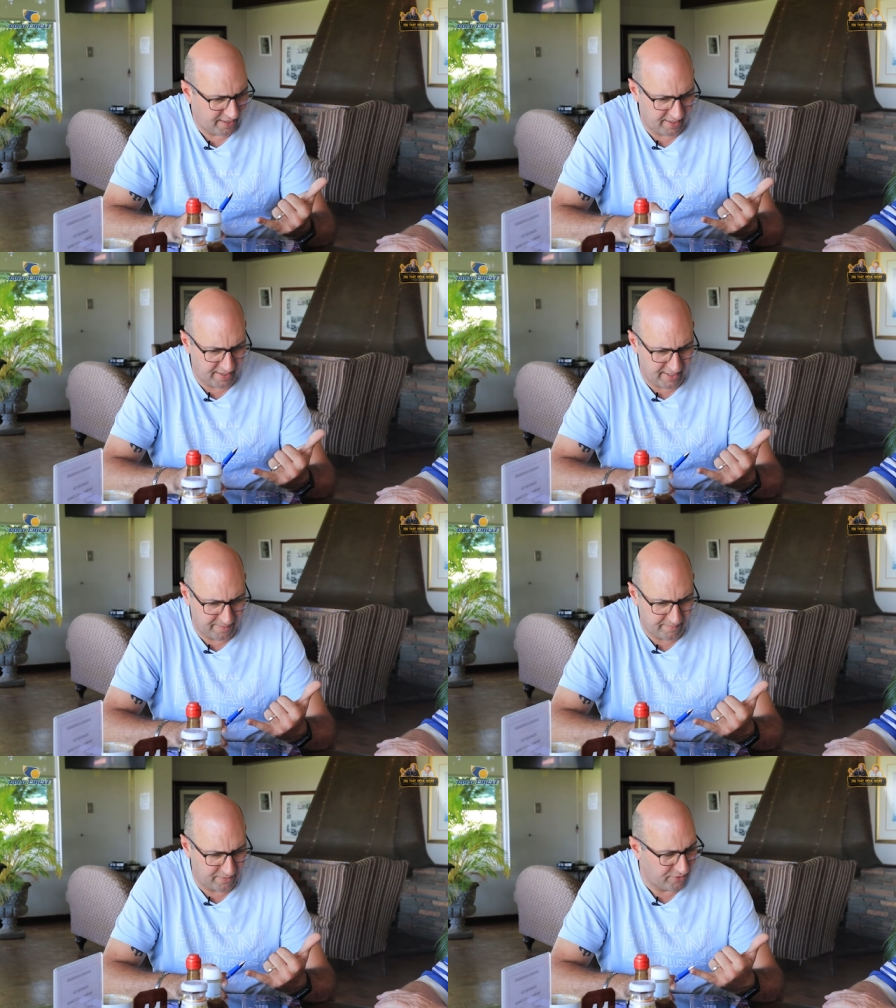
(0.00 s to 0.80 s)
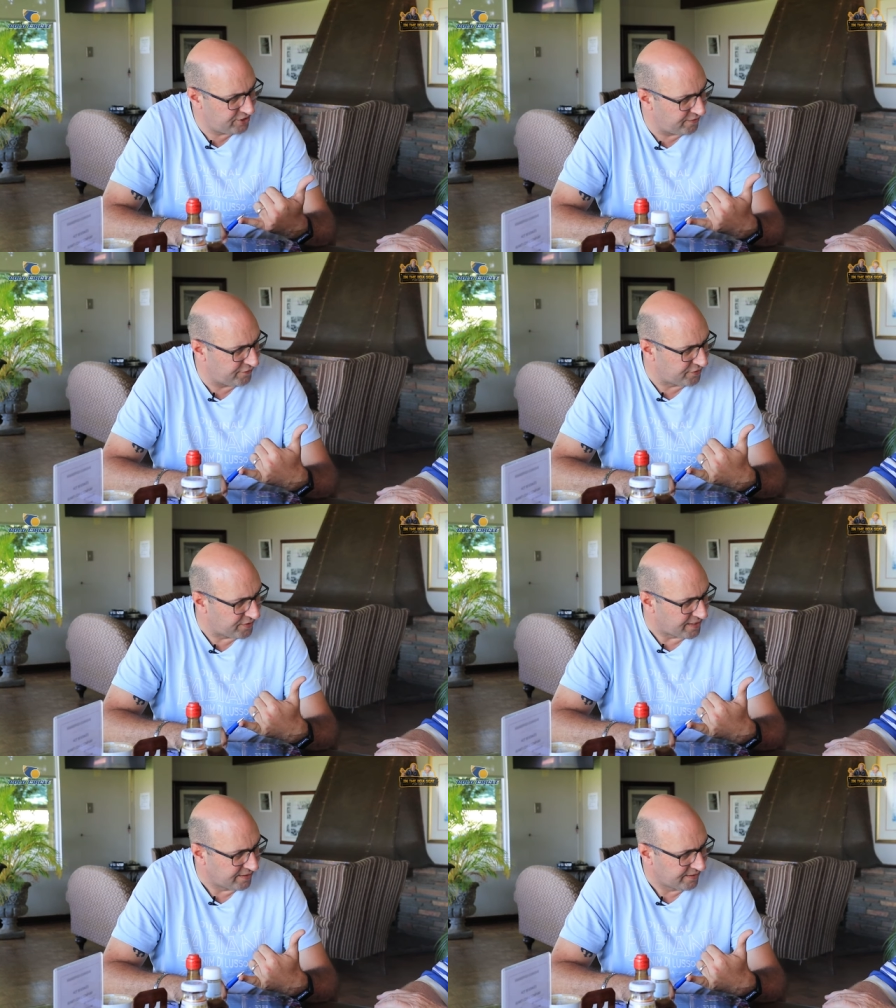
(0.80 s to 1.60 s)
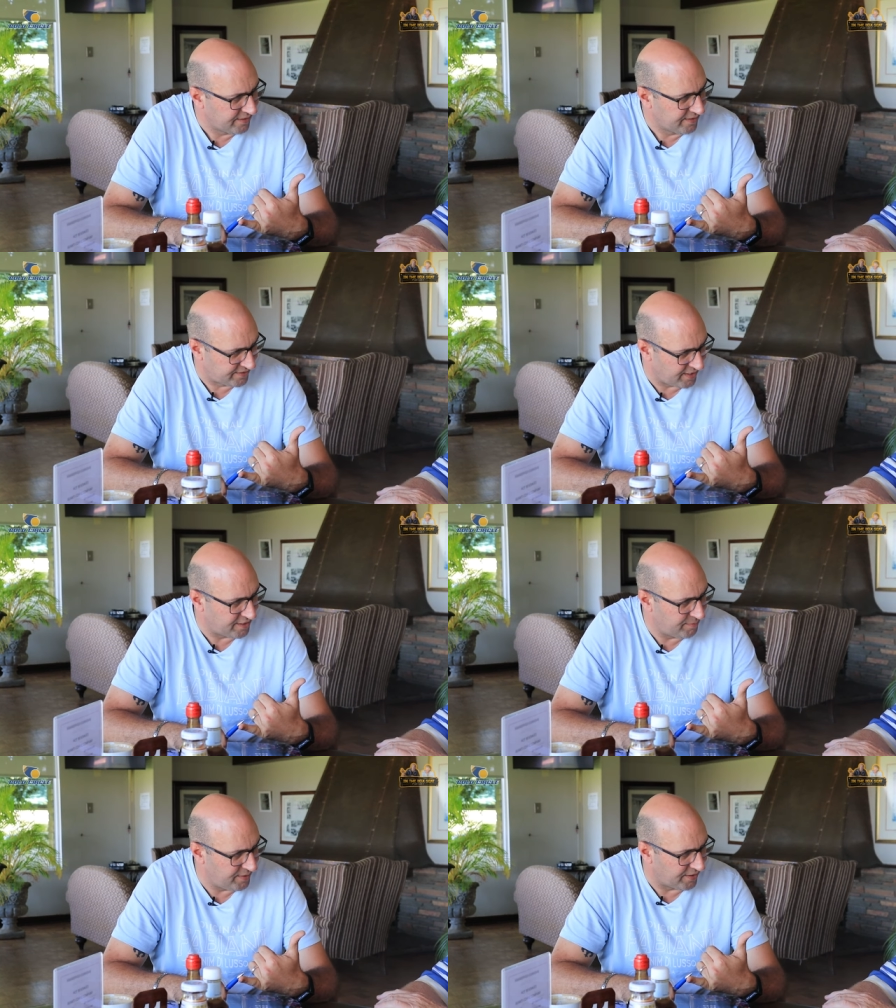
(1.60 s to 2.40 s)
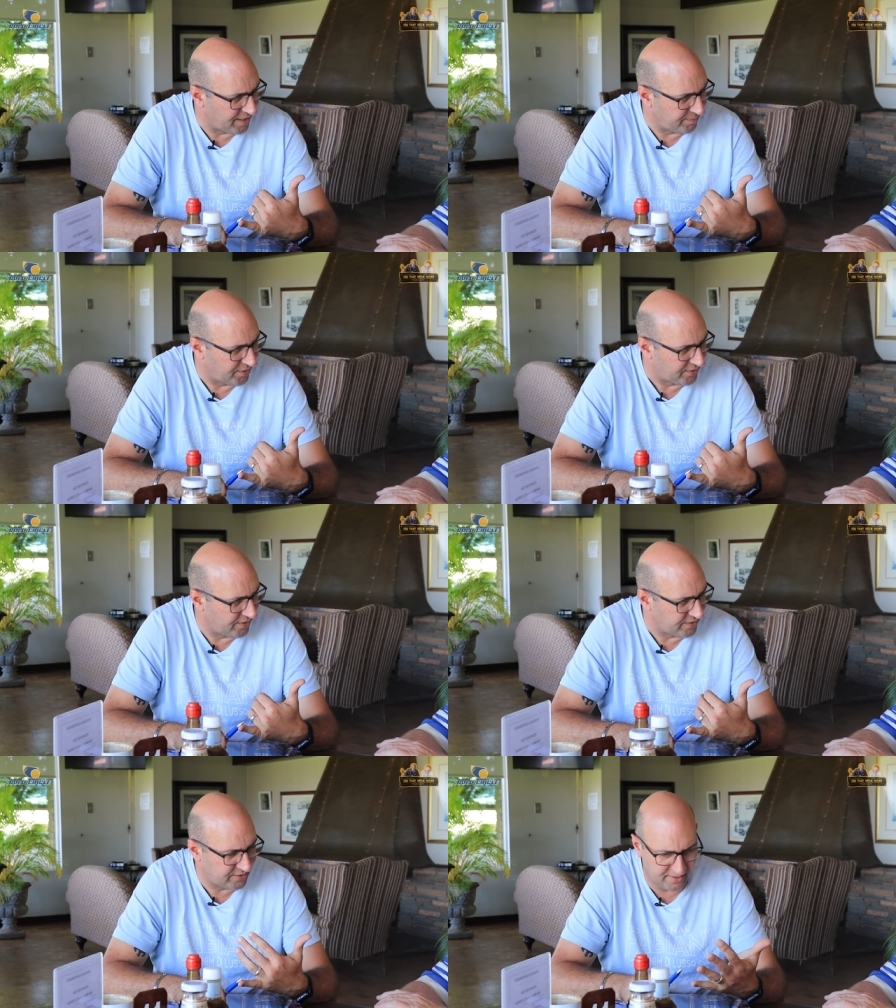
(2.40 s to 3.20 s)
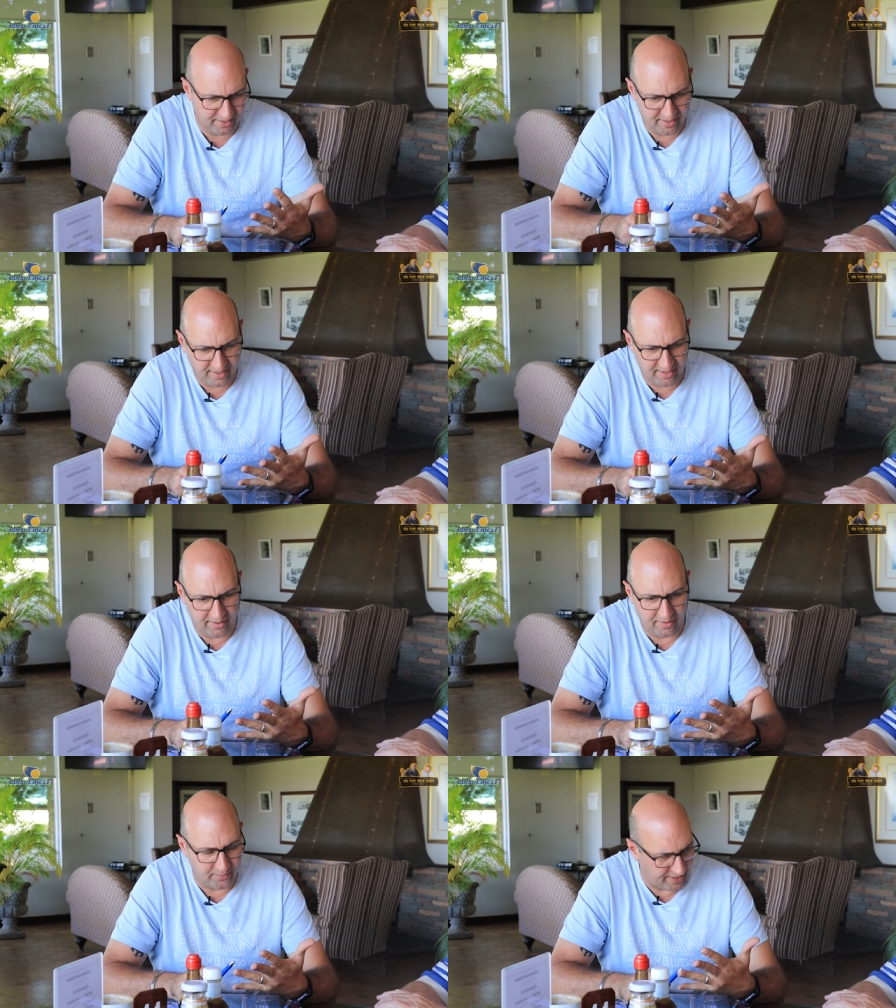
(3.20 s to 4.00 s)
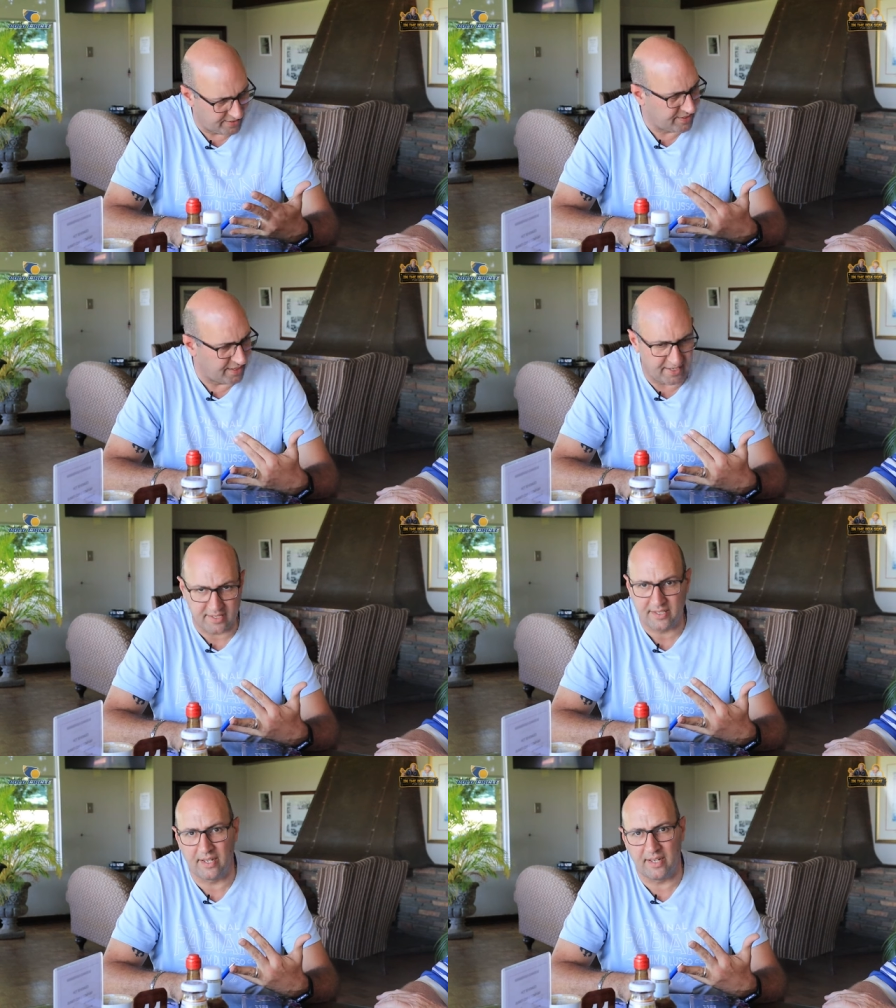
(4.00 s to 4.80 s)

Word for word: Um, Richard Fourie is going to be on our podcast. Wednesday. Wednesday, yes.